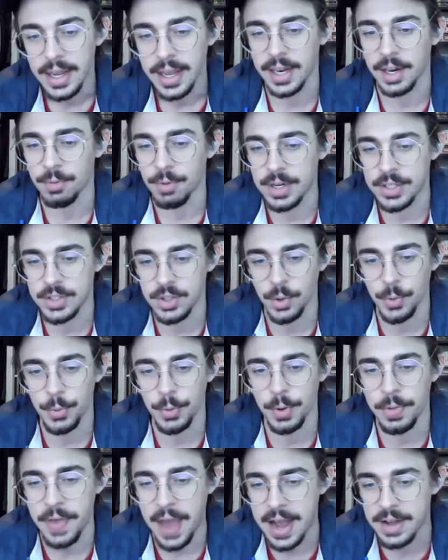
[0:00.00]
and the Russell
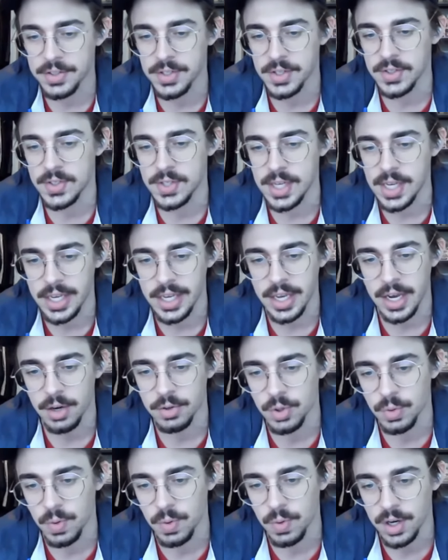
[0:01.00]
3000
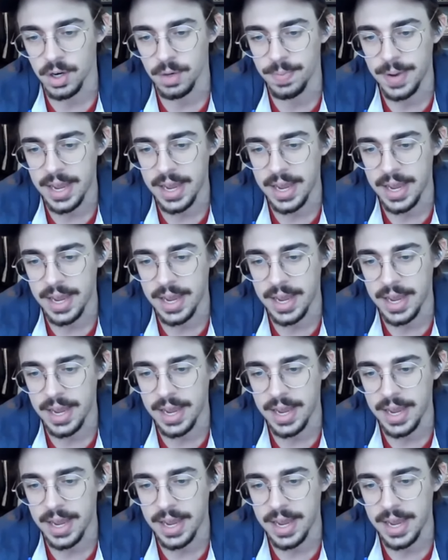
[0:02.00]
CEO to worker